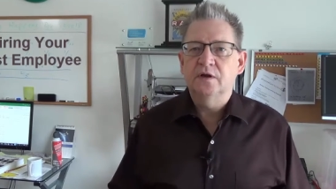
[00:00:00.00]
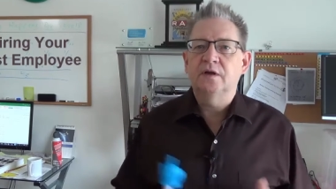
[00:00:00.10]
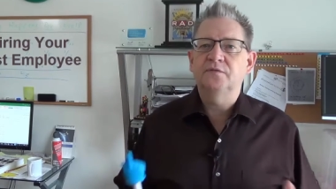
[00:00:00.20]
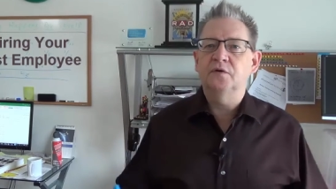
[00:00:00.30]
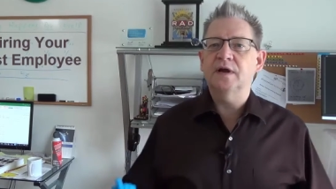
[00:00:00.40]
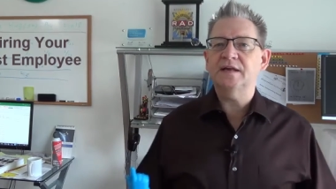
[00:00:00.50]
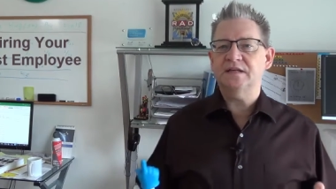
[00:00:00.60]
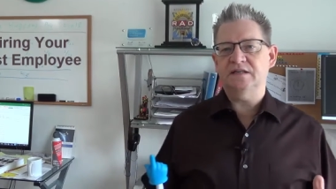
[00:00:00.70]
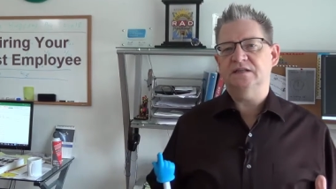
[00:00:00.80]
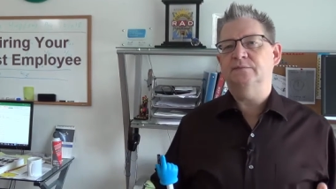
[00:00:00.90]
If you're an
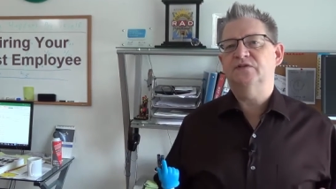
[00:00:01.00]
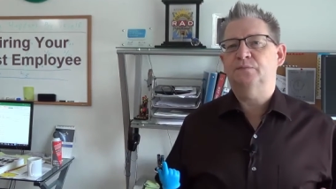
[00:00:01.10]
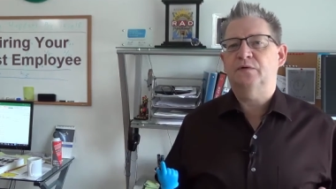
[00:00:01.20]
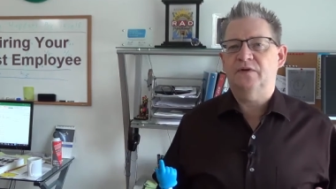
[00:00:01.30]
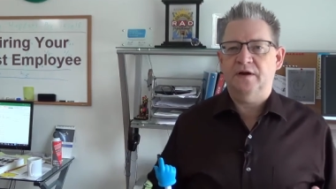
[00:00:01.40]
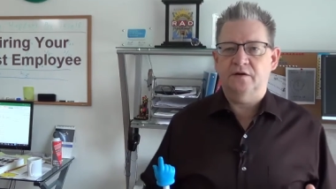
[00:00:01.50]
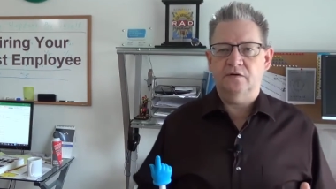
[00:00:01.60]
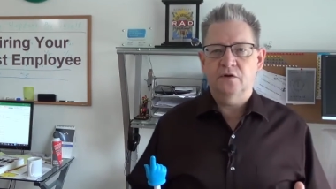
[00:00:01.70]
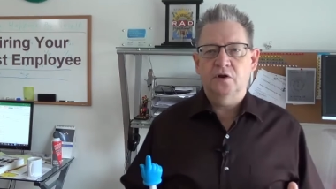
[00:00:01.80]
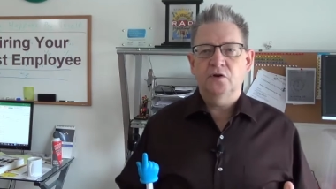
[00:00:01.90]
IT service
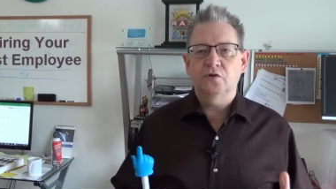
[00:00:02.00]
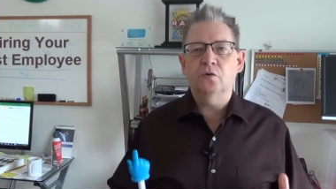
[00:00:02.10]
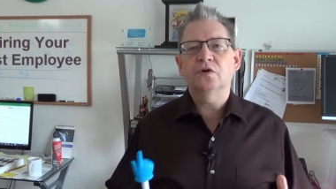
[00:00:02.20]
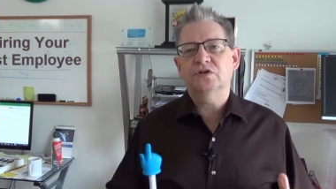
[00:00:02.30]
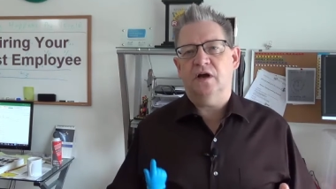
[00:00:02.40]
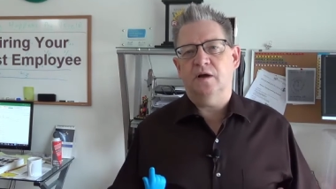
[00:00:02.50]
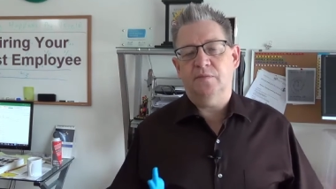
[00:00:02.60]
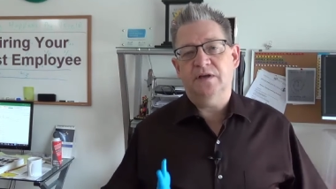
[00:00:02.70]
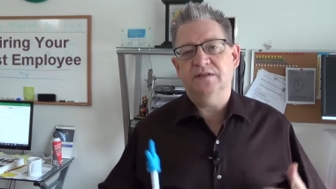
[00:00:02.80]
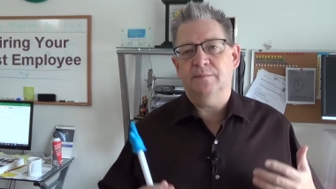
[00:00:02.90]
provider, your
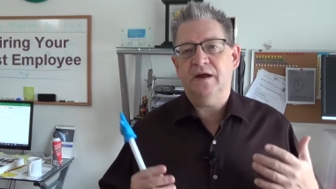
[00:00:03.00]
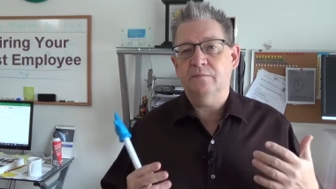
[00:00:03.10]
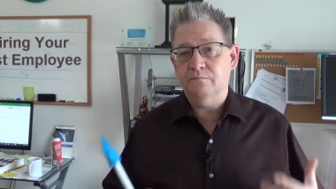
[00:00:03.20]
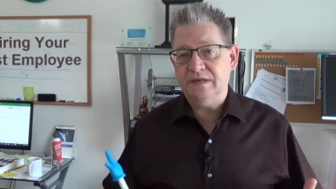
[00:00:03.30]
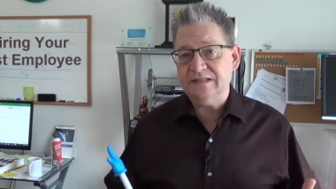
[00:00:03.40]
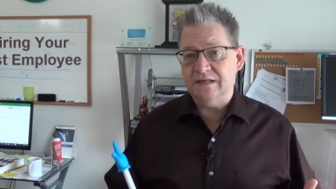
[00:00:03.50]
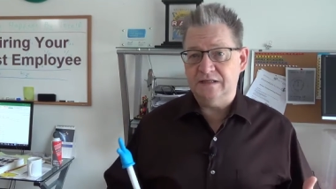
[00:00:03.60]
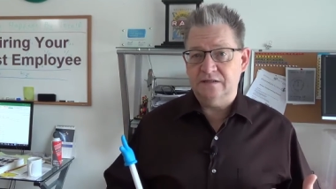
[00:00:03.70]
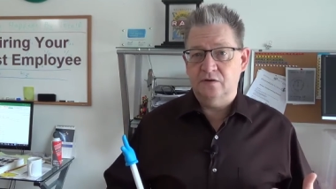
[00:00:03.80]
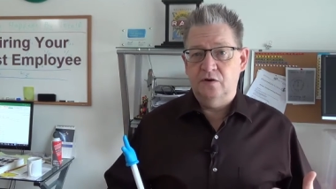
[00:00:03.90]
job is about
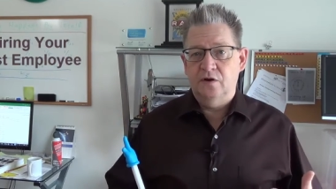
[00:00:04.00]
business.